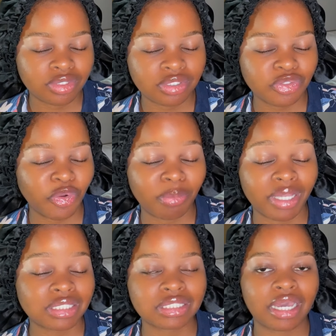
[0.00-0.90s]
So
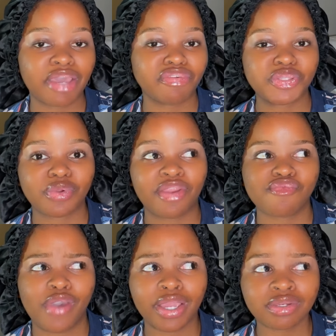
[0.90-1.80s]
imagine now having to write
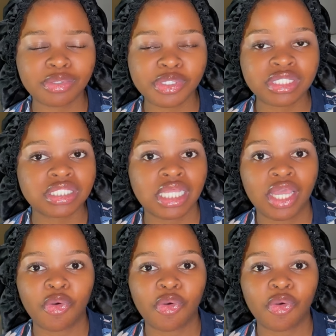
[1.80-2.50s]
finals